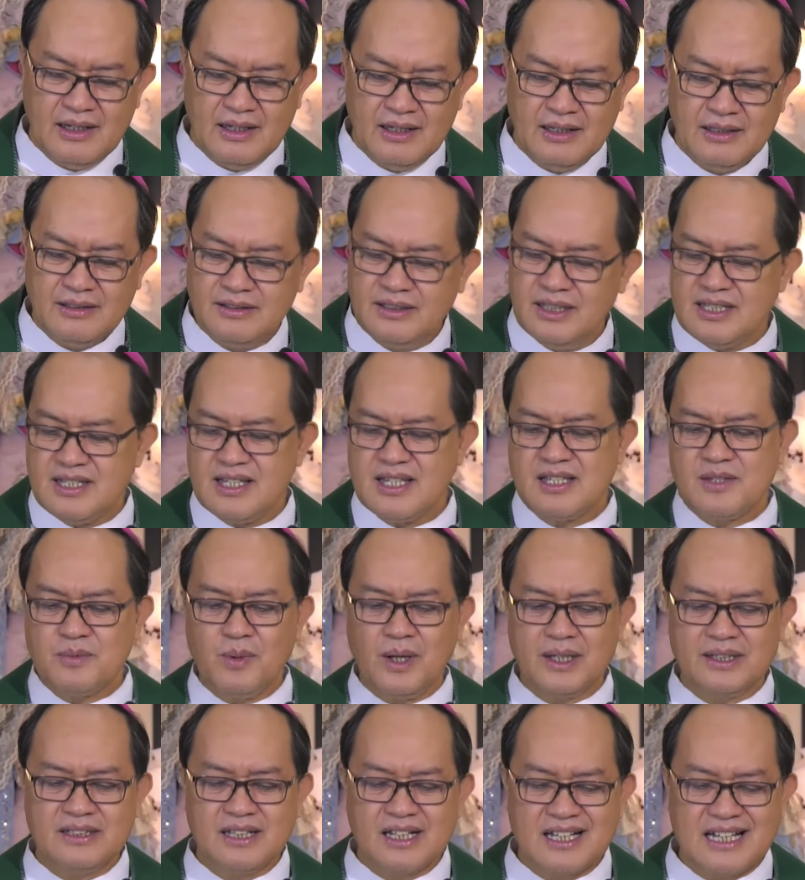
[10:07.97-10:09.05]
This is
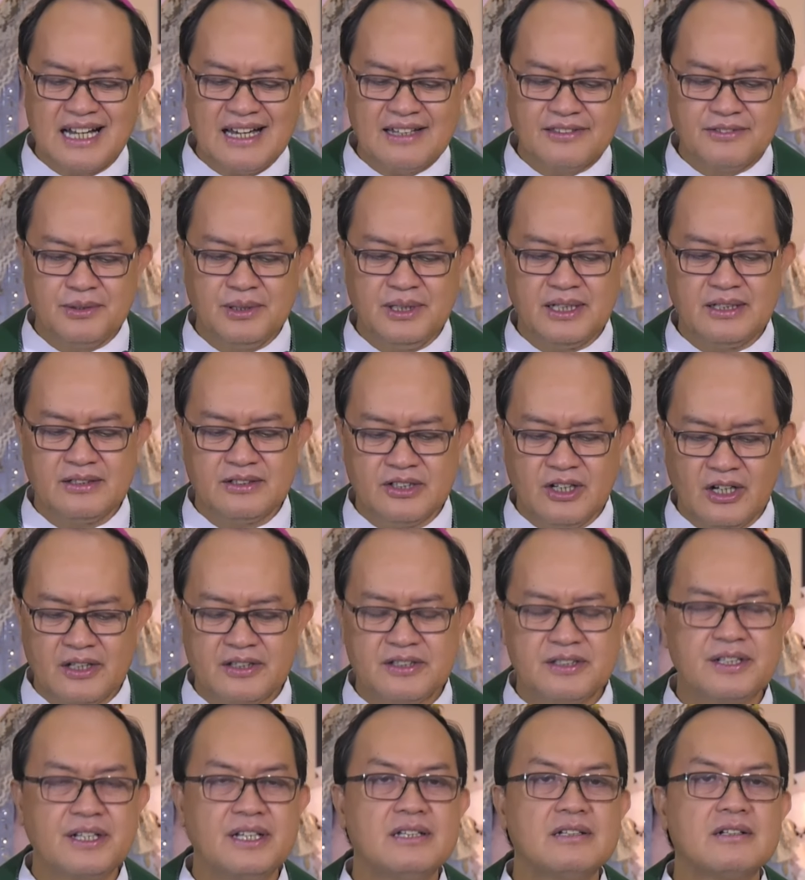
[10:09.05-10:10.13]
what the Catholic
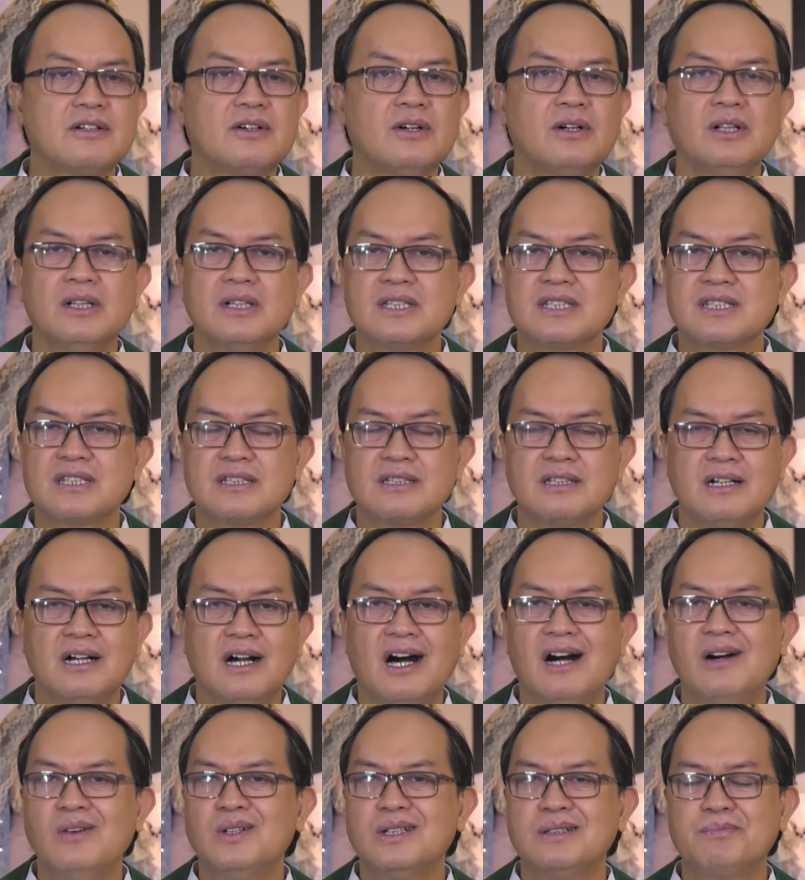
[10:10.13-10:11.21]
doctrine calls
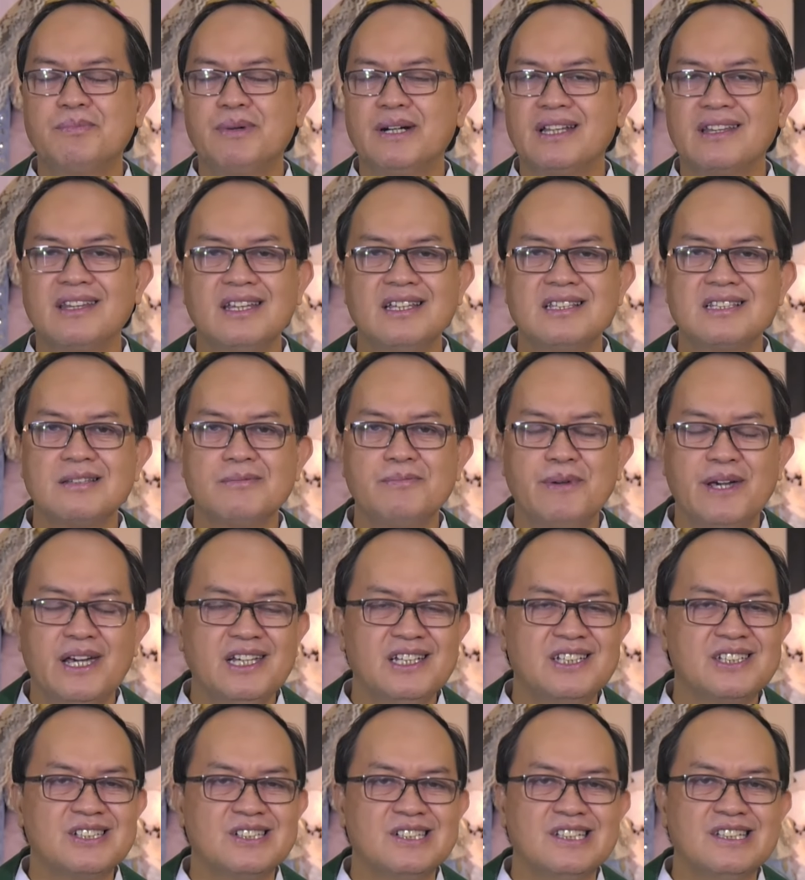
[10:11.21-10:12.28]
our
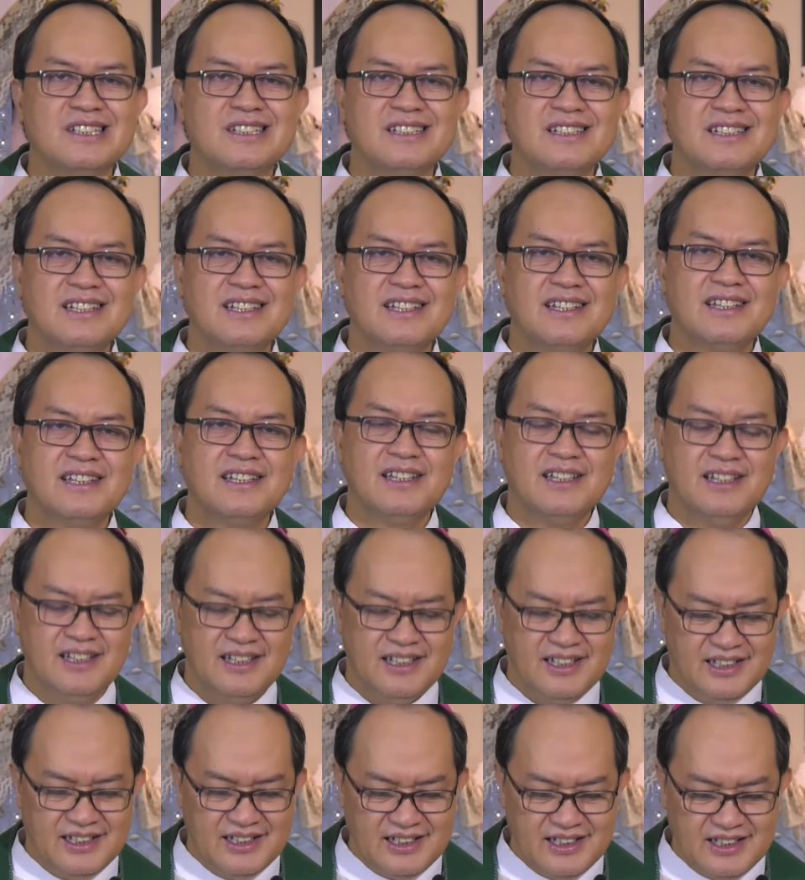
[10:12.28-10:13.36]
participation
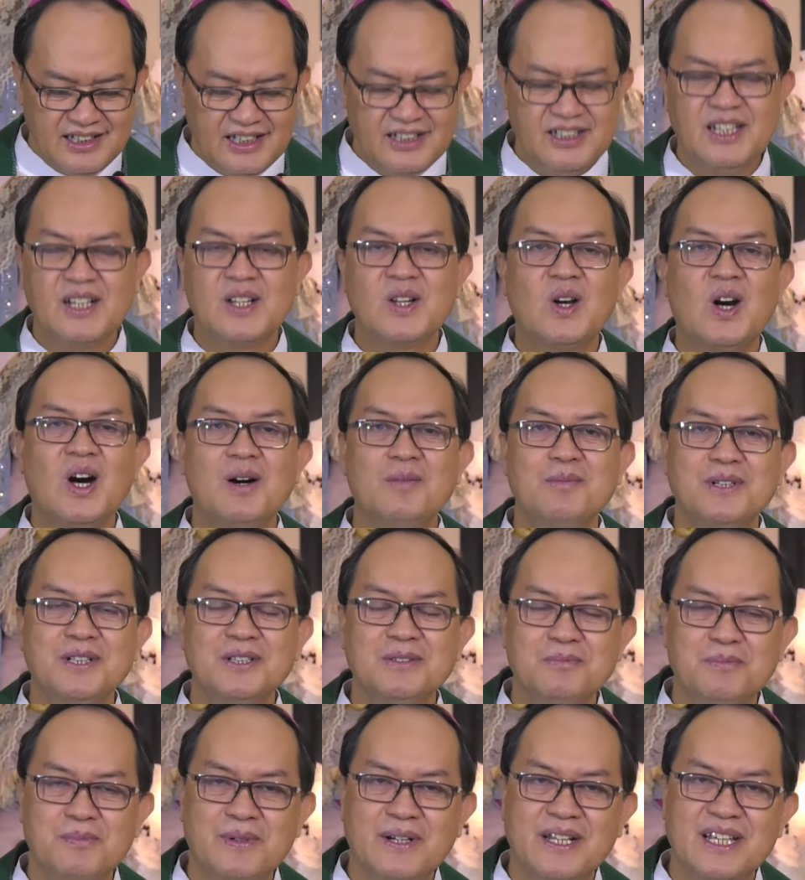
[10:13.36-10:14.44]
in the
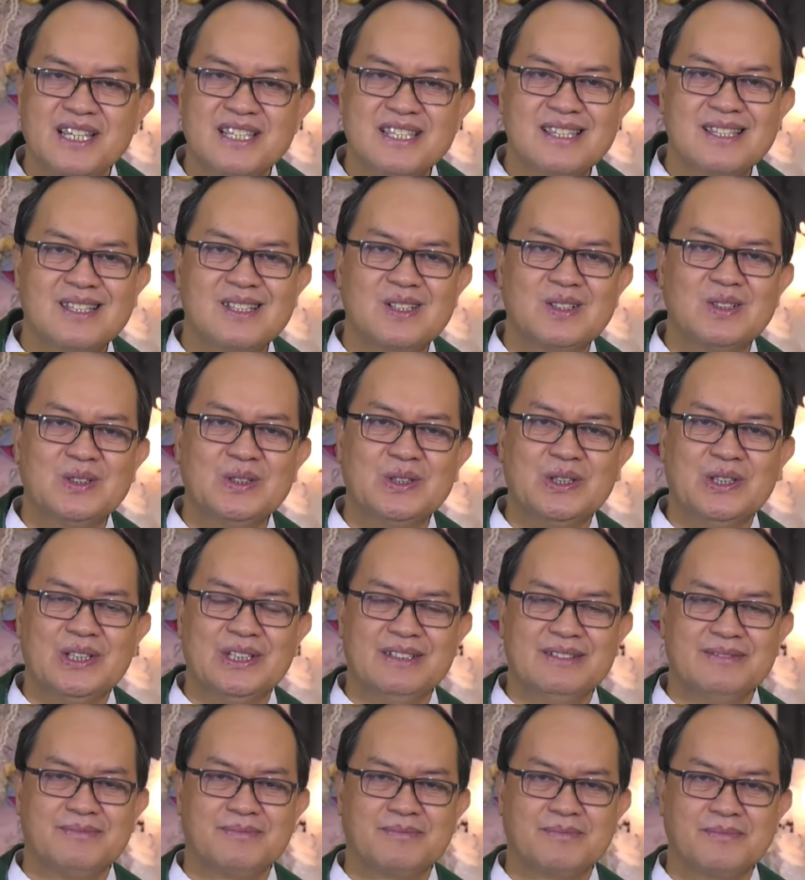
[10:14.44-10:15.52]
common priesthood,
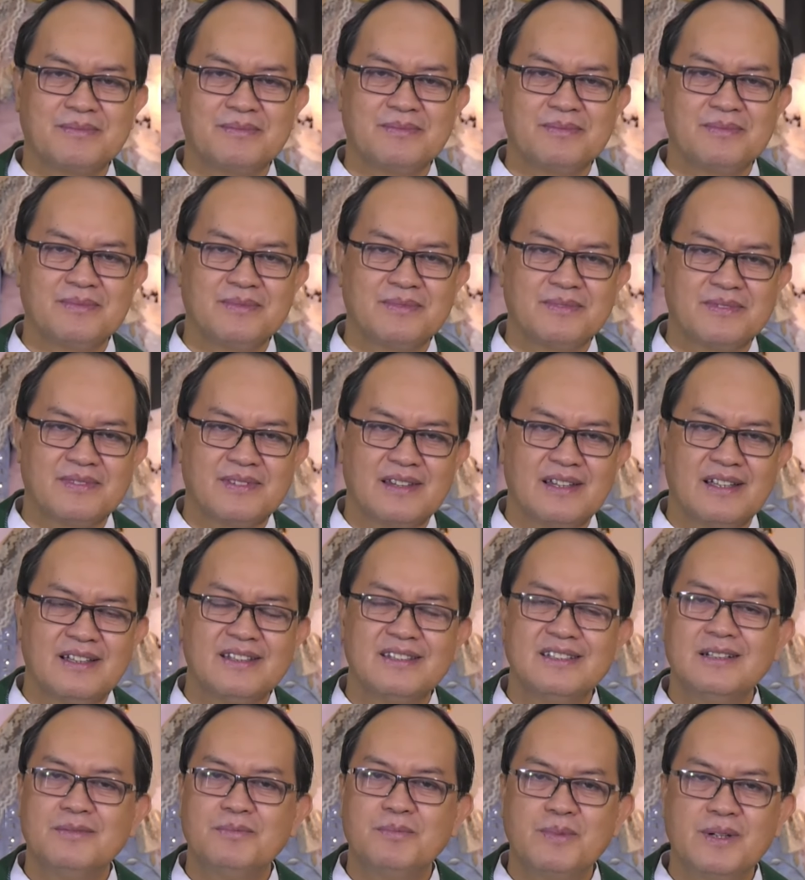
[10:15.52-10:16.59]

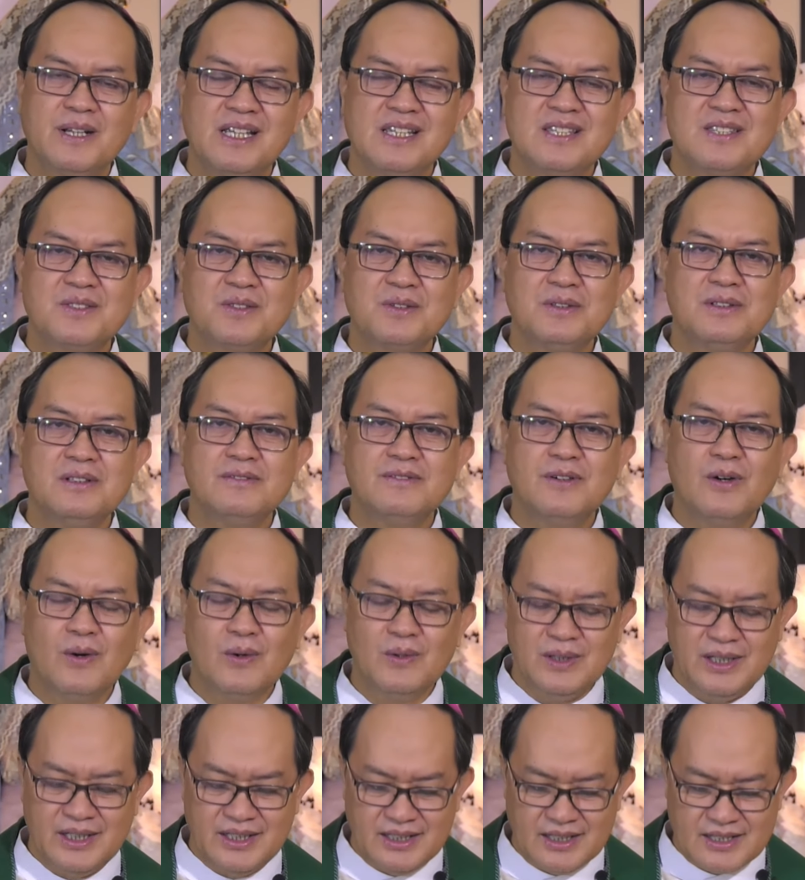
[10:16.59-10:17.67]
the priesthood of
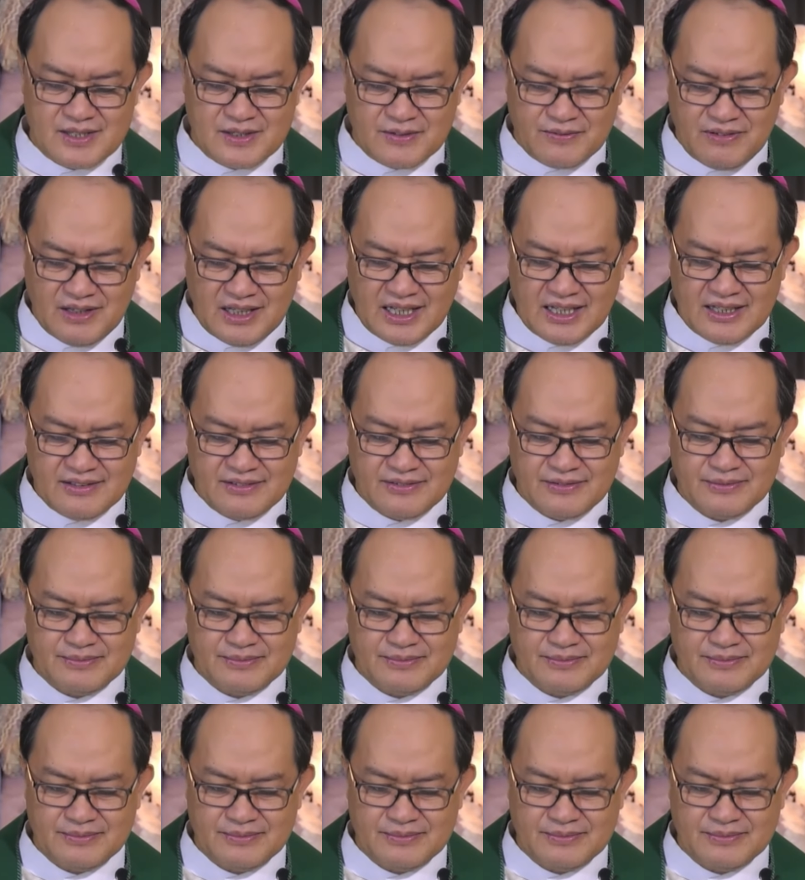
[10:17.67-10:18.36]
holiness of life.